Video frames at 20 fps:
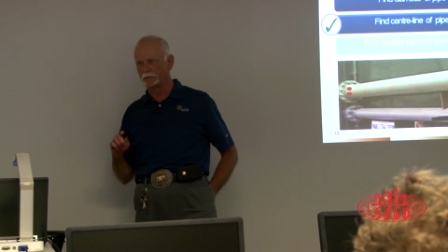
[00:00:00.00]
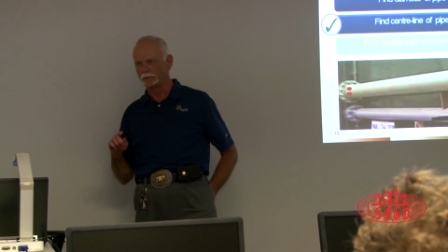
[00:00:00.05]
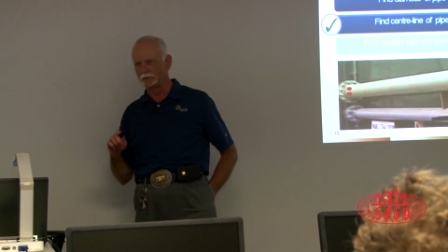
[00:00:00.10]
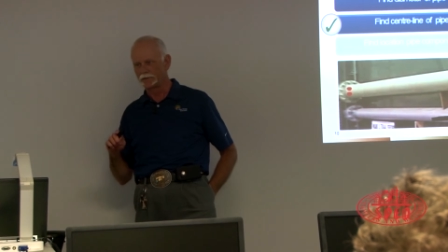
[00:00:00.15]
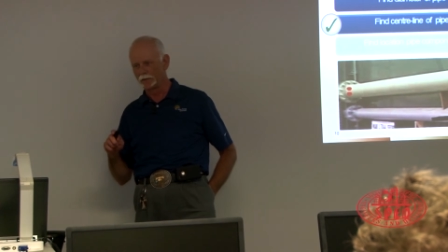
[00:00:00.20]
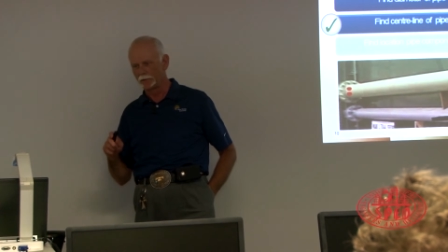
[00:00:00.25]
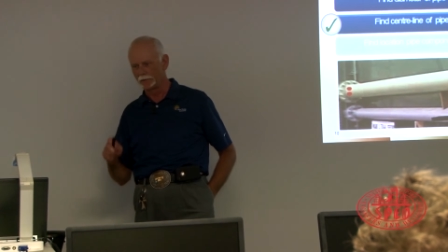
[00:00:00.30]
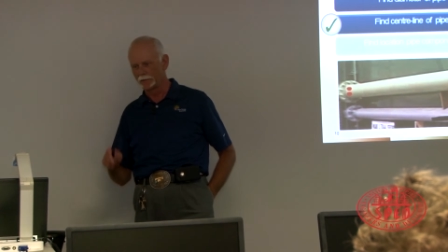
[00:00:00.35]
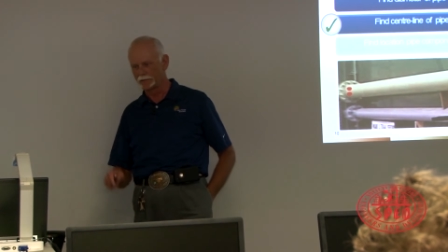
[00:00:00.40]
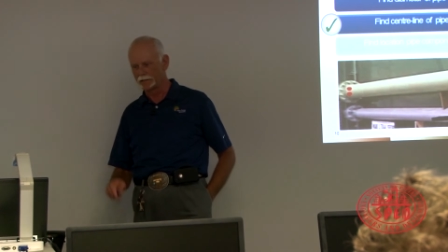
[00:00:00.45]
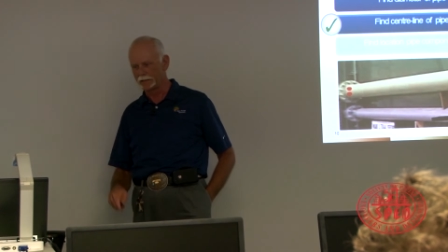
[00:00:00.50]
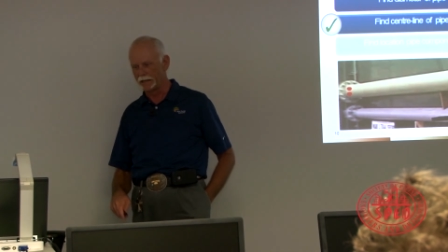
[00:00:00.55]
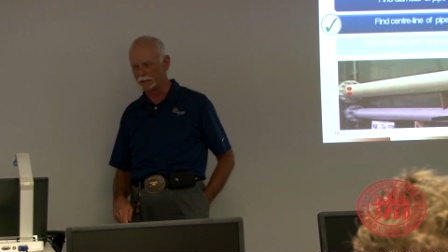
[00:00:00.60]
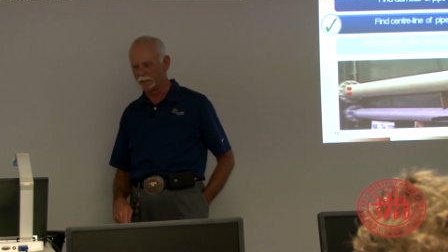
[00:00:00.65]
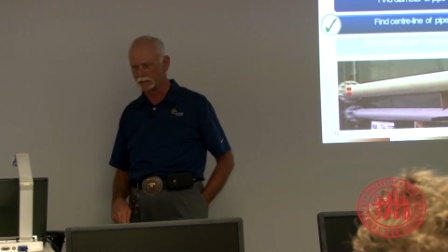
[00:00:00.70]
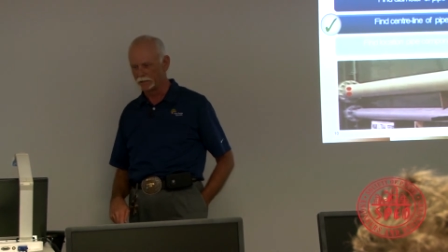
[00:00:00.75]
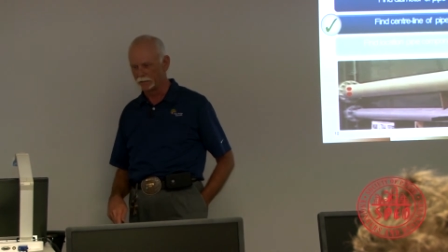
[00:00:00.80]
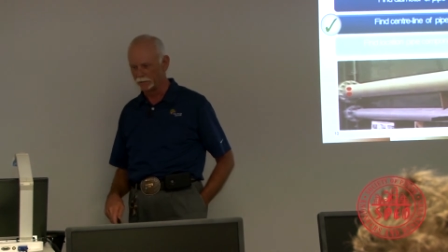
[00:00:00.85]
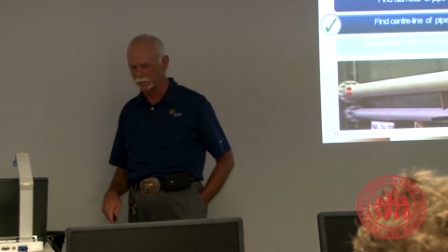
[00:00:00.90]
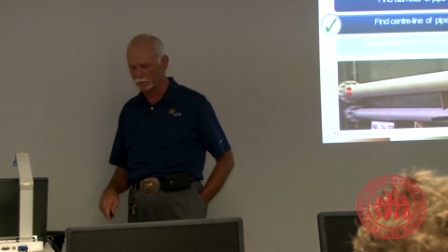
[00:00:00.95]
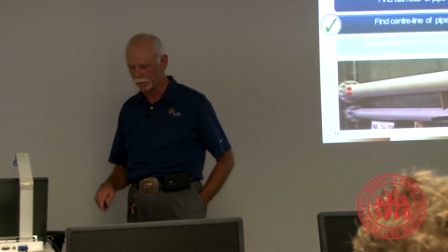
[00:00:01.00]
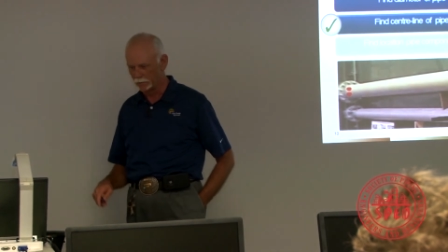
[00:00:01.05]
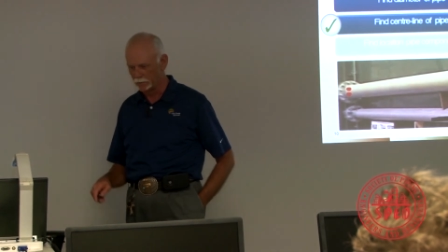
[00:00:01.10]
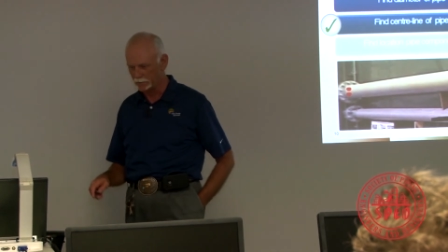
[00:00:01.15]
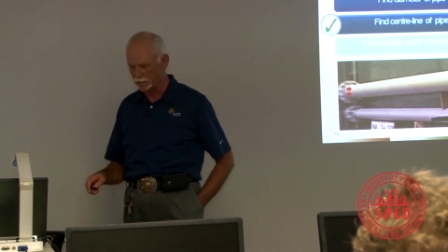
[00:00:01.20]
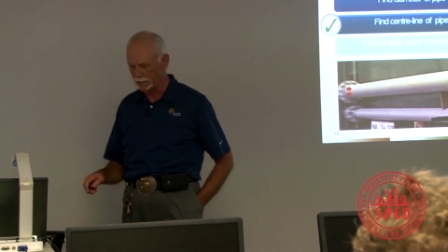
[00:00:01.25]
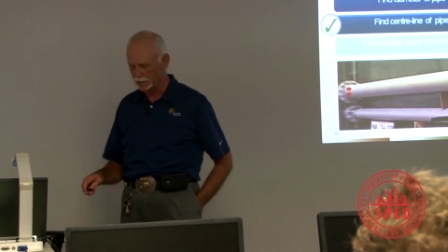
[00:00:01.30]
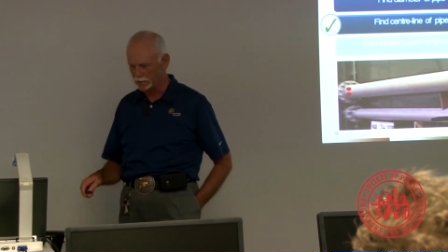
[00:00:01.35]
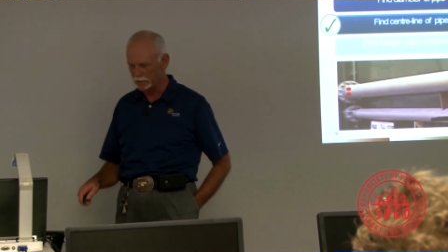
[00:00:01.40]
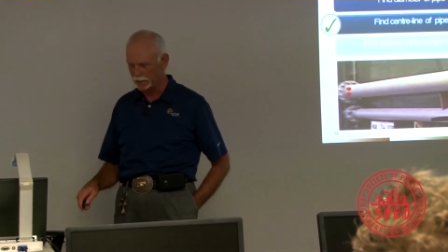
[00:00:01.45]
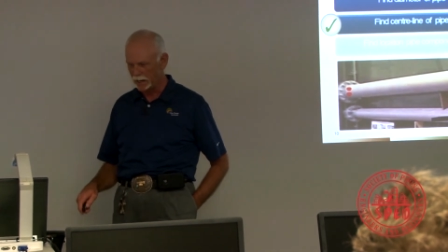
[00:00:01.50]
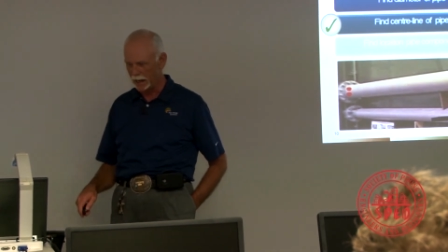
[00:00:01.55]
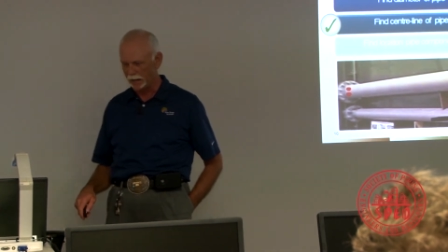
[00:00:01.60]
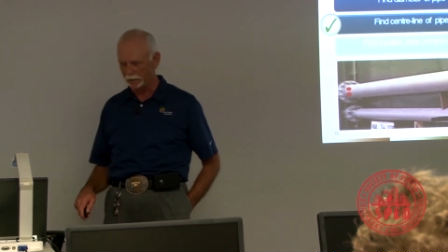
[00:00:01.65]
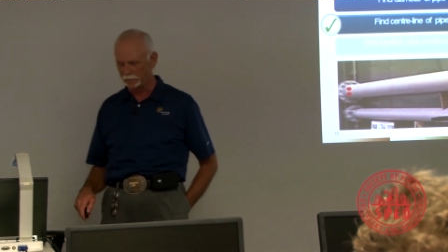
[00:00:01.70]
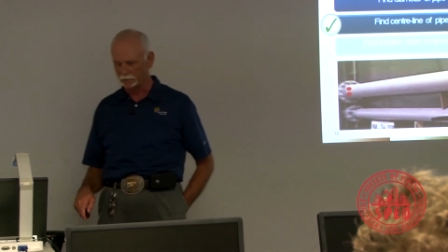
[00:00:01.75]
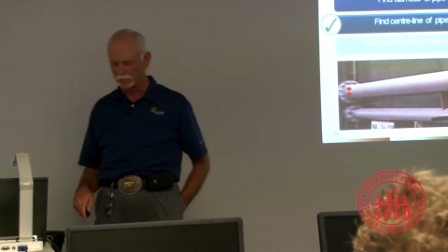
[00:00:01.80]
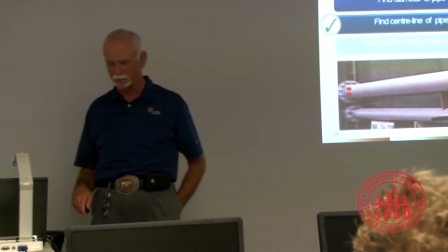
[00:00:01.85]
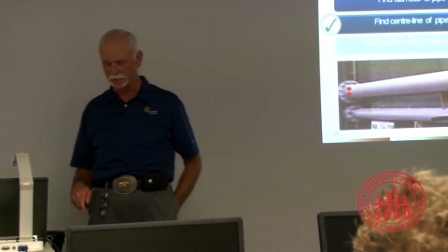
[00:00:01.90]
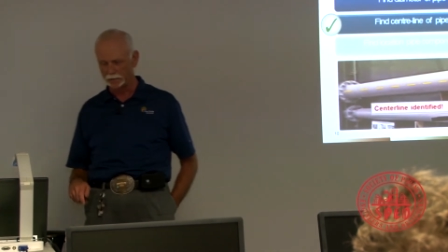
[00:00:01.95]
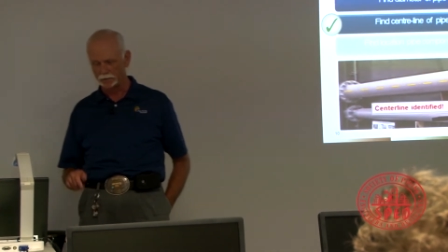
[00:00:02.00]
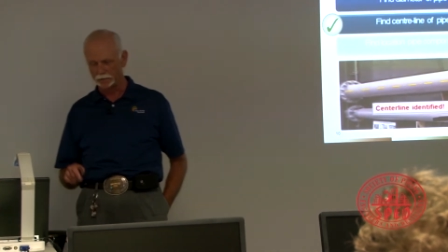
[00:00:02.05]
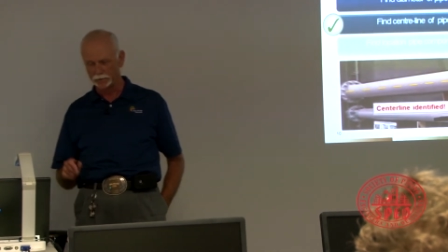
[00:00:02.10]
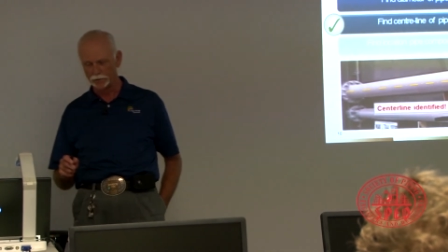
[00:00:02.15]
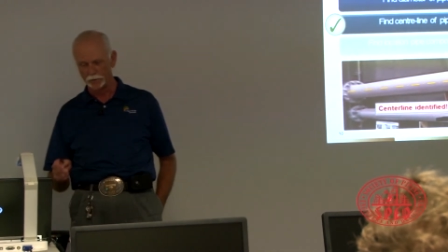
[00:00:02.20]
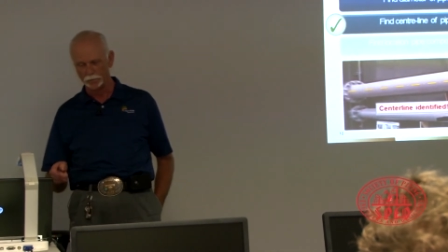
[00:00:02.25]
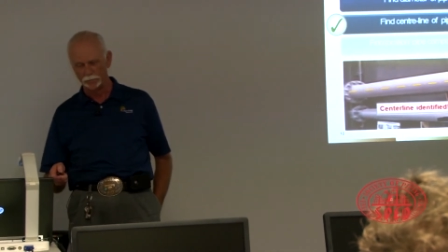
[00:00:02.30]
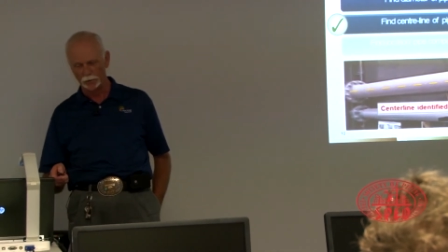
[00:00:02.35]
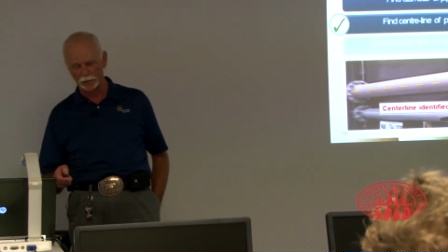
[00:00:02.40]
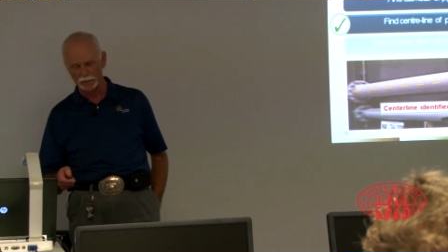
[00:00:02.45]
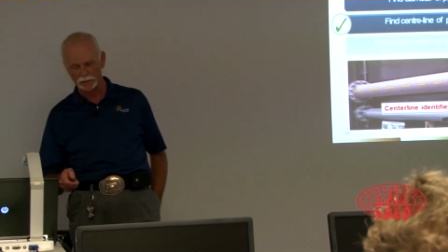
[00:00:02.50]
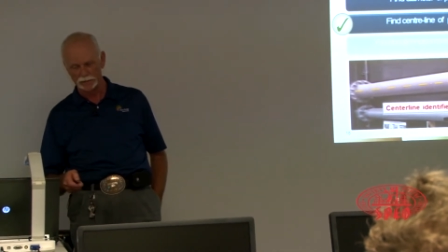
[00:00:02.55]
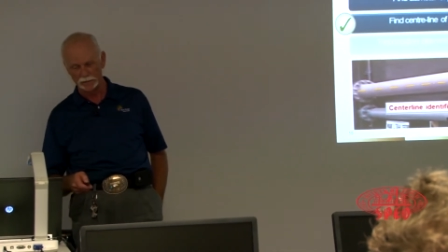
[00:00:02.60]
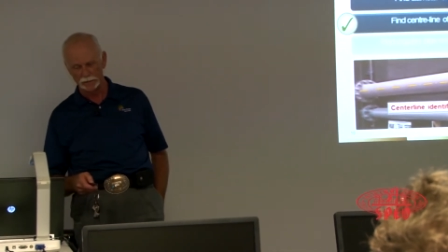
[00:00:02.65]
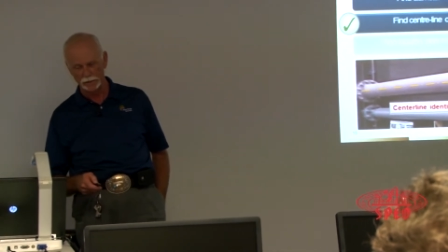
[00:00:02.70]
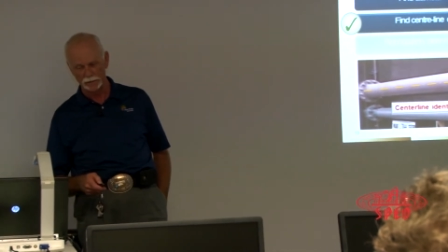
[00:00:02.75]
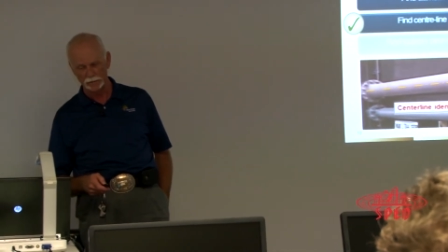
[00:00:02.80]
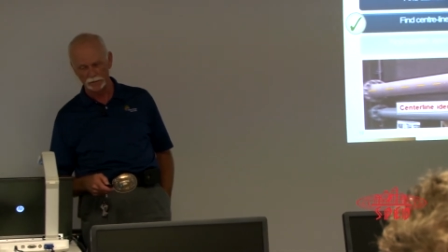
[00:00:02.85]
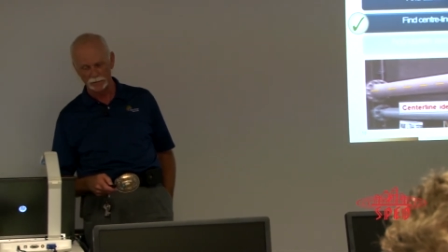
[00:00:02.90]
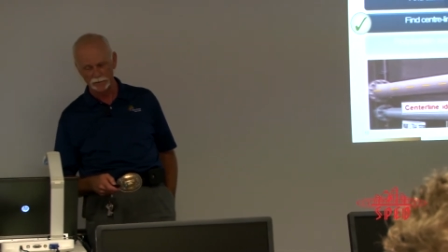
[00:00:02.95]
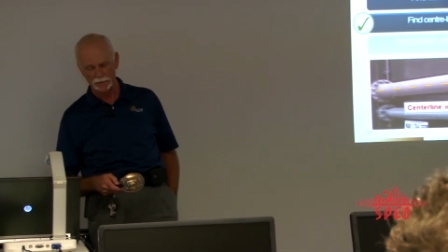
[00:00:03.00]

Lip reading: of a total station accuracy. 2 points to the other